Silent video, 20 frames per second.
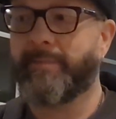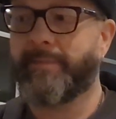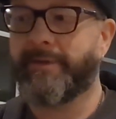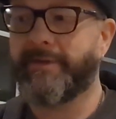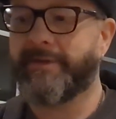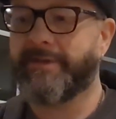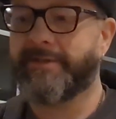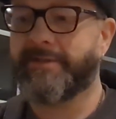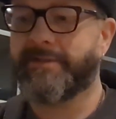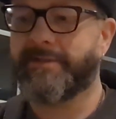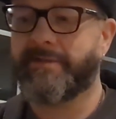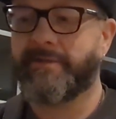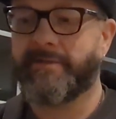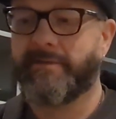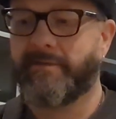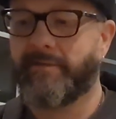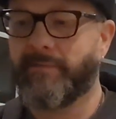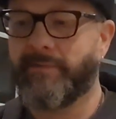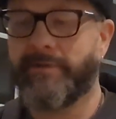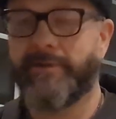picks
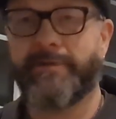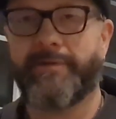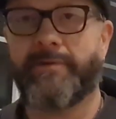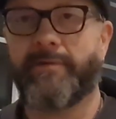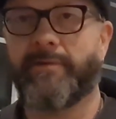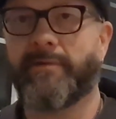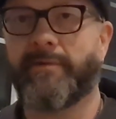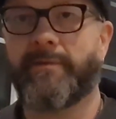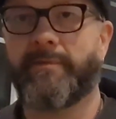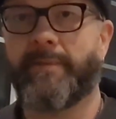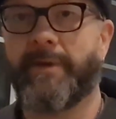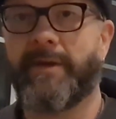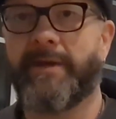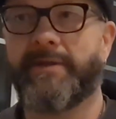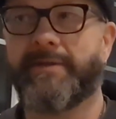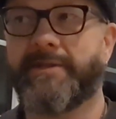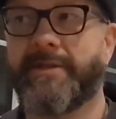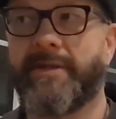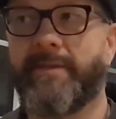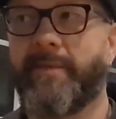with your
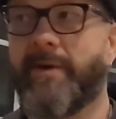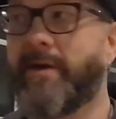band's name